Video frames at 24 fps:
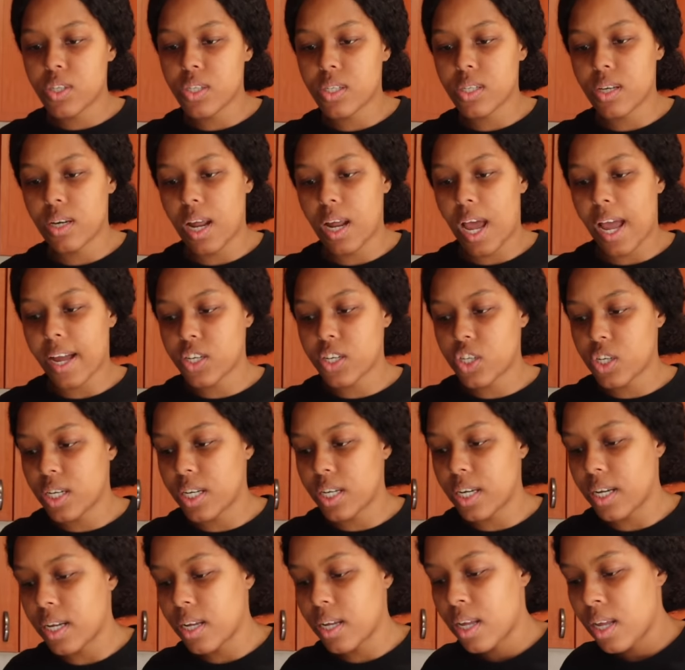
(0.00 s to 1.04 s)
just gonna
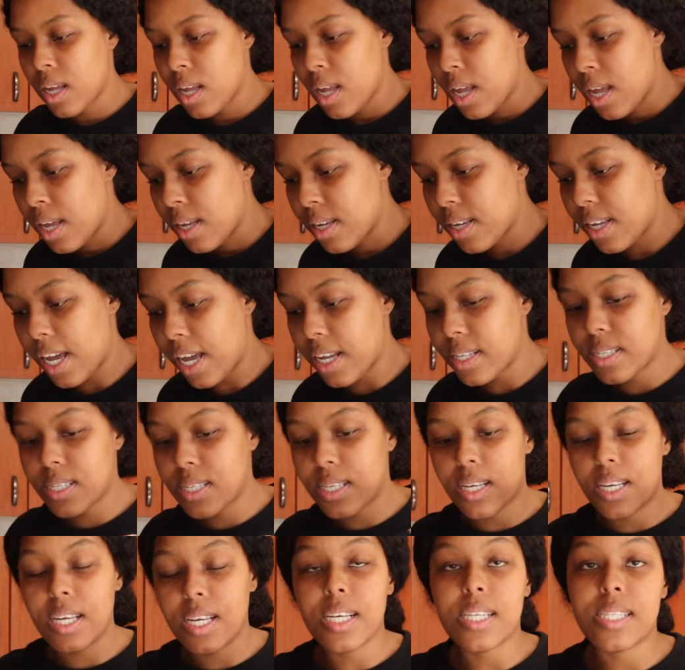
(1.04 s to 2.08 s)
actually get
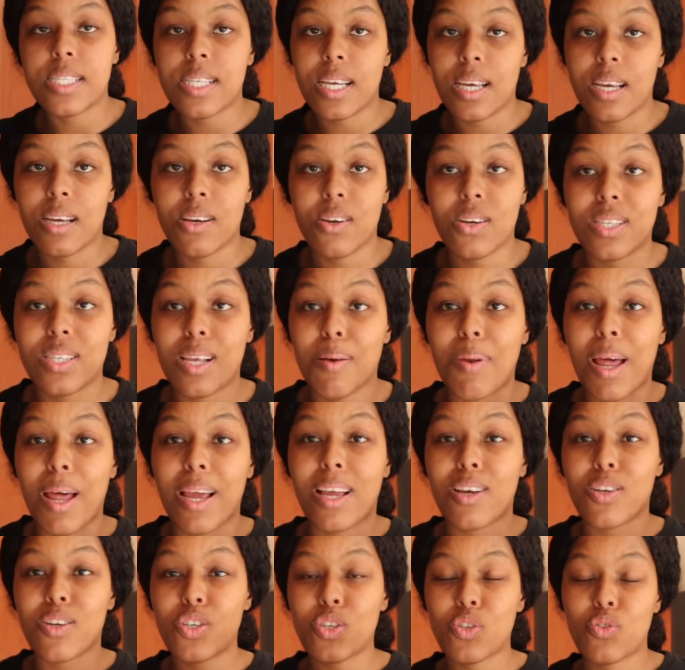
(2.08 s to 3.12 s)
to eating because I'm like
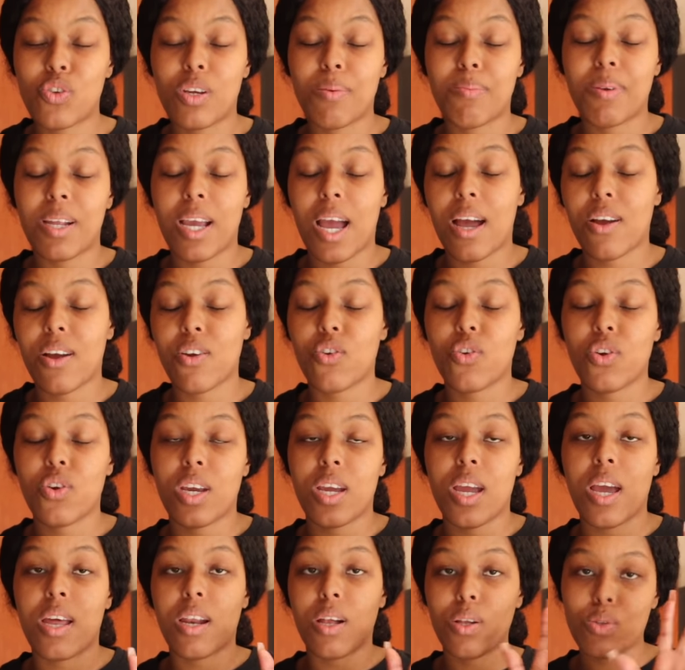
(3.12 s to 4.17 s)
extremely
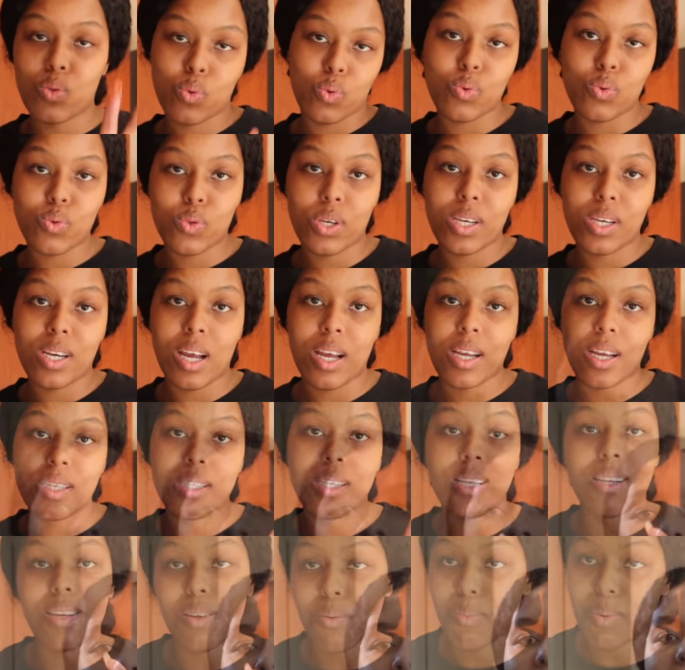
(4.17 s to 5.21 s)
hungry, and I'll talk to you
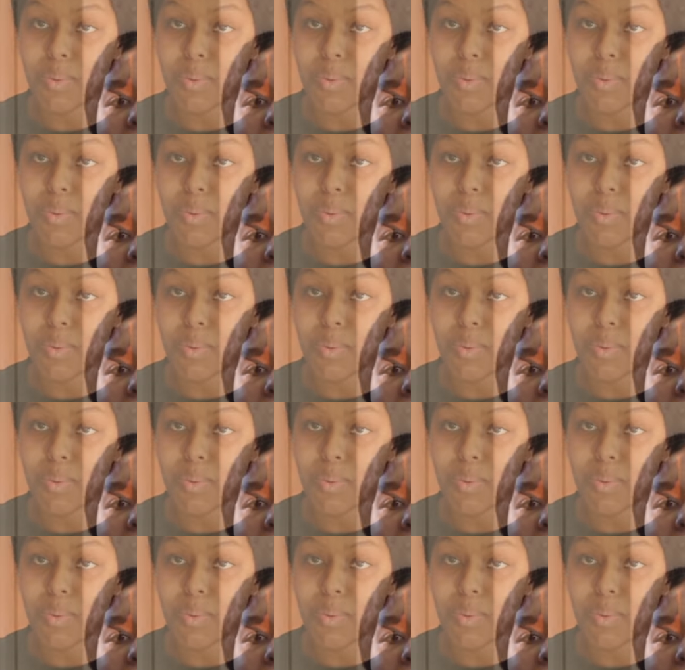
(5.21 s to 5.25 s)
guys a little